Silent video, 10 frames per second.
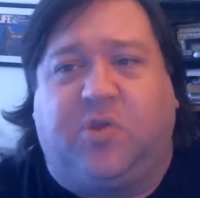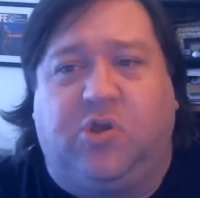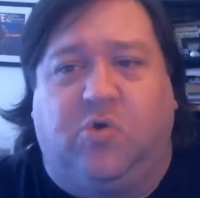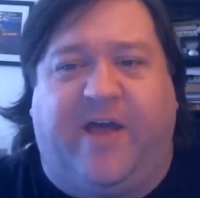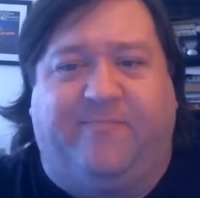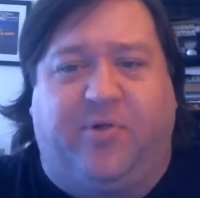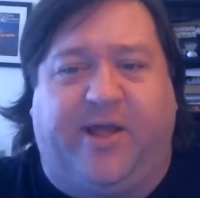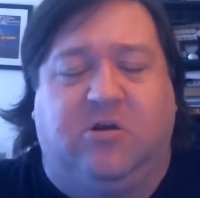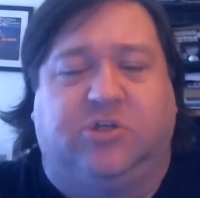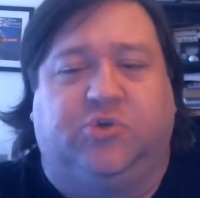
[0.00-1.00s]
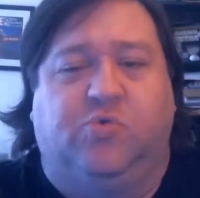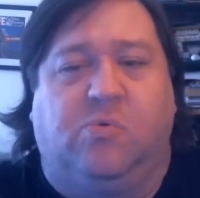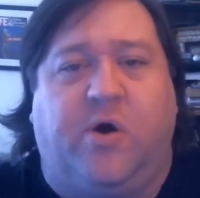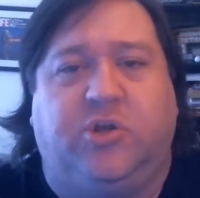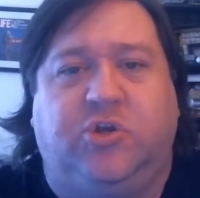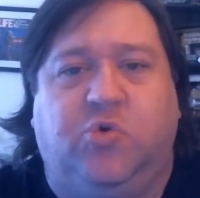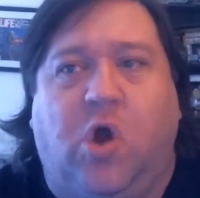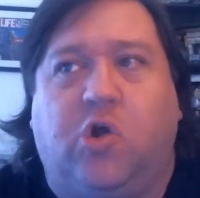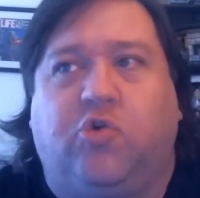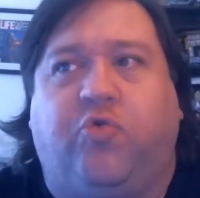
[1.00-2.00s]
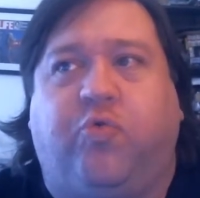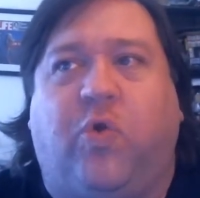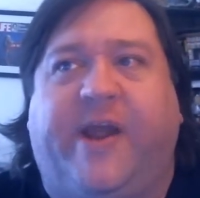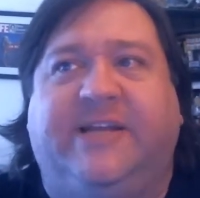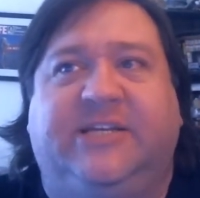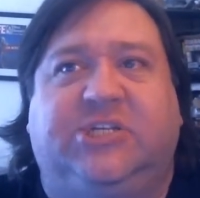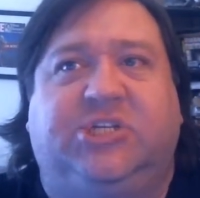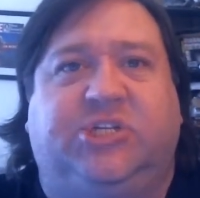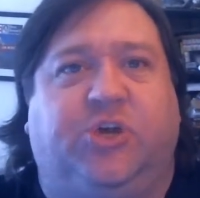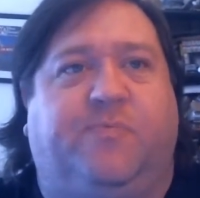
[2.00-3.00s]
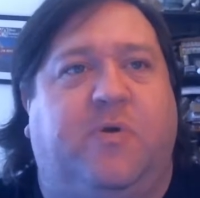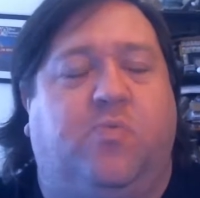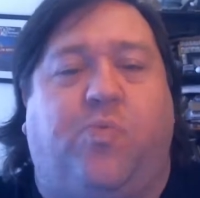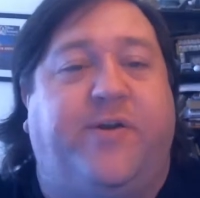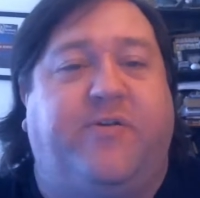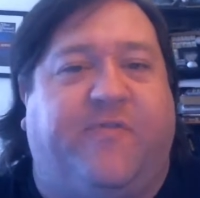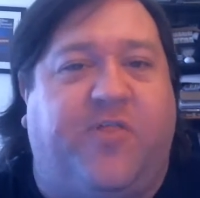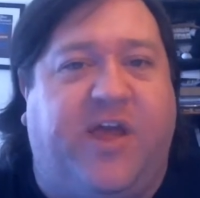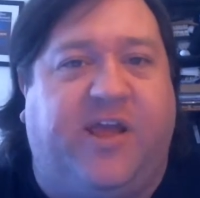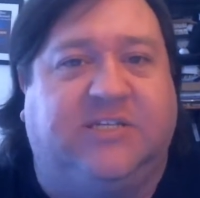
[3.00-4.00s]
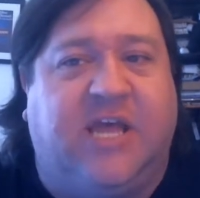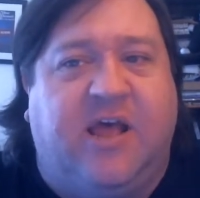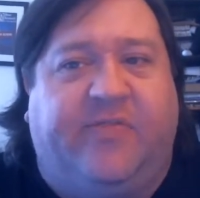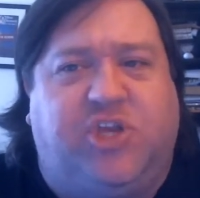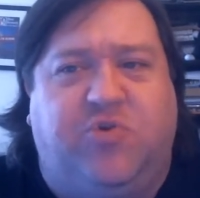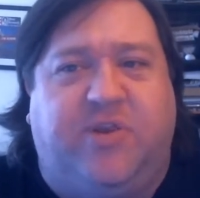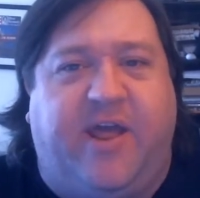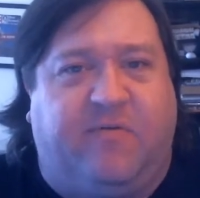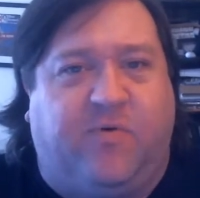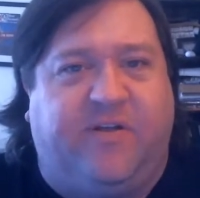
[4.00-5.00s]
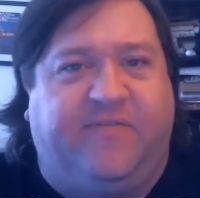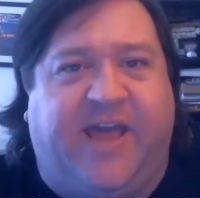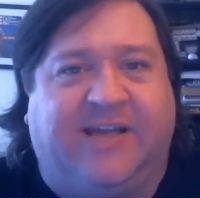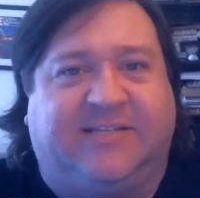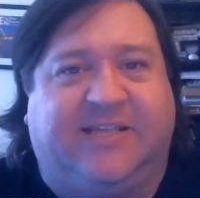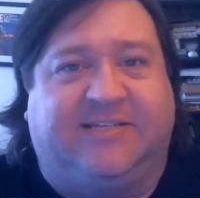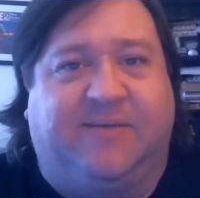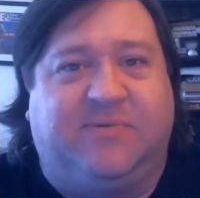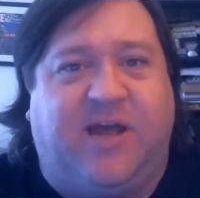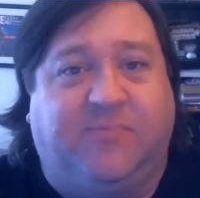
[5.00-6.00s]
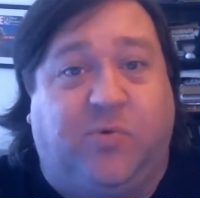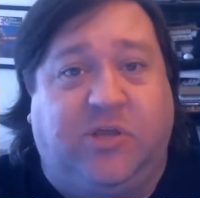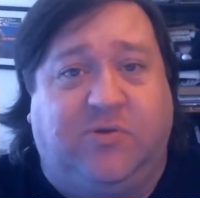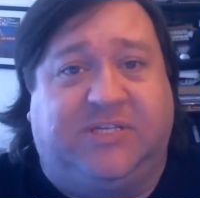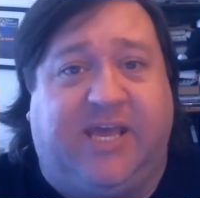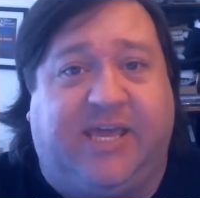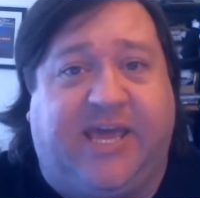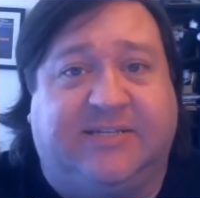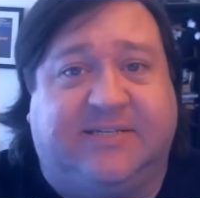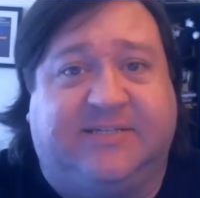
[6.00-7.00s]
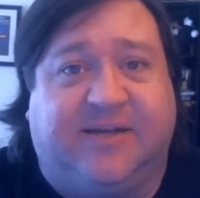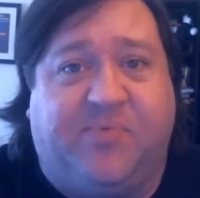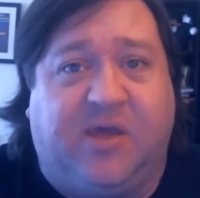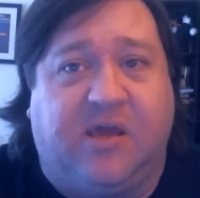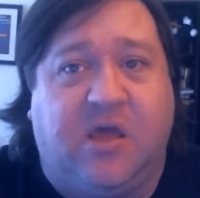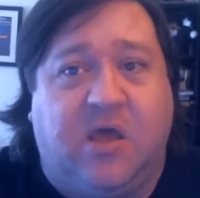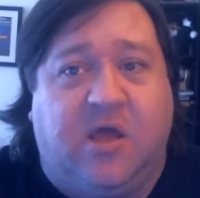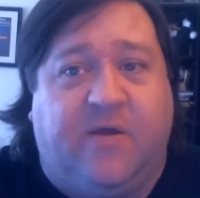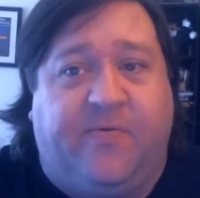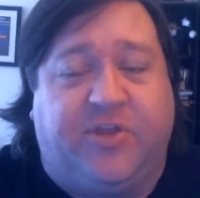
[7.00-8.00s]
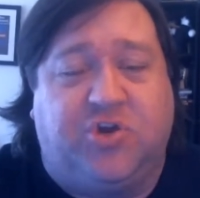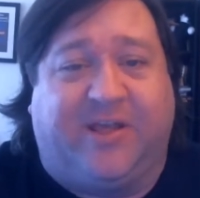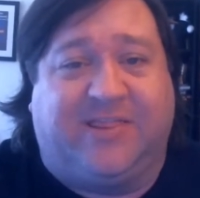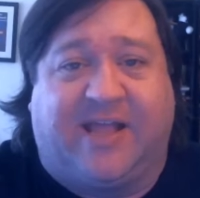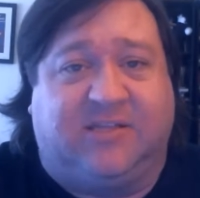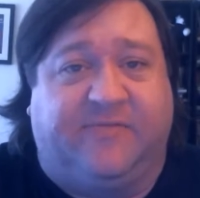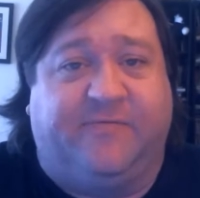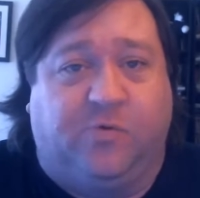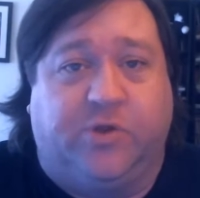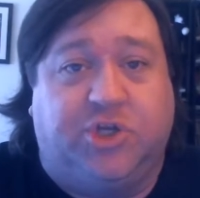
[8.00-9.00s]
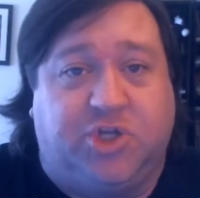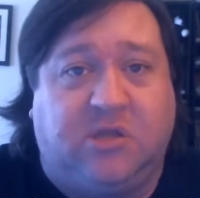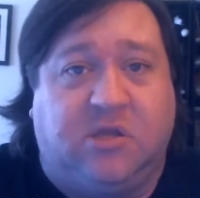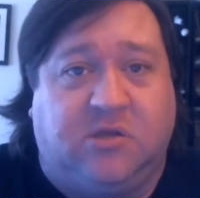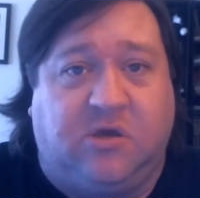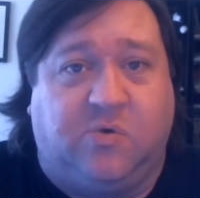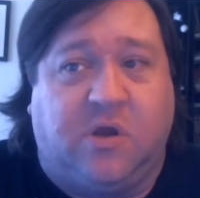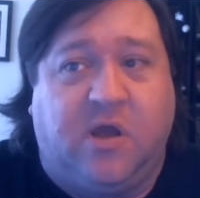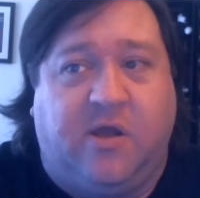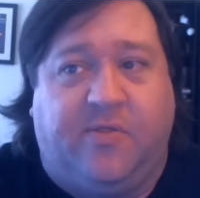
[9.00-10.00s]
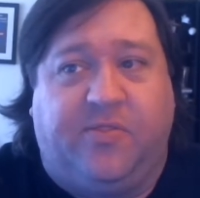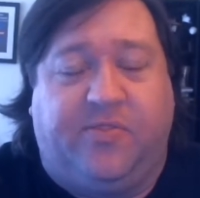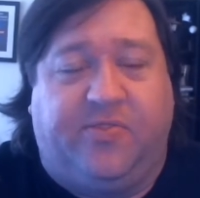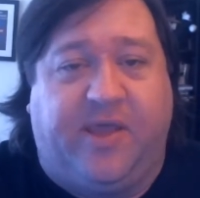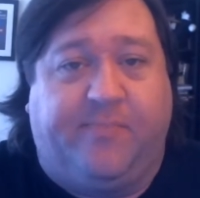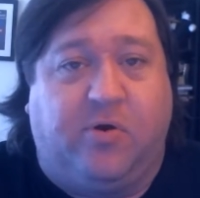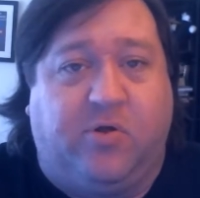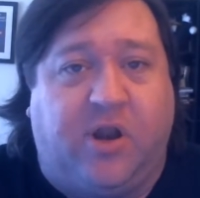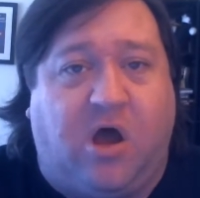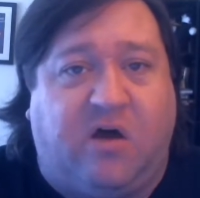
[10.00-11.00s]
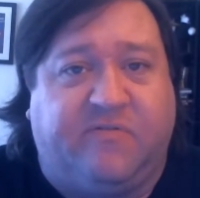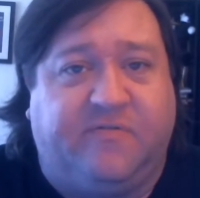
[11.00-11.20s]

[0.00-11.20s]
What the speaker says: You'll have players who will want to do crazy, stupid, wonderful things that you never would have guessed, that sometimes when you say yes to something that you're like, that's a foolish thing to do, they pull it off.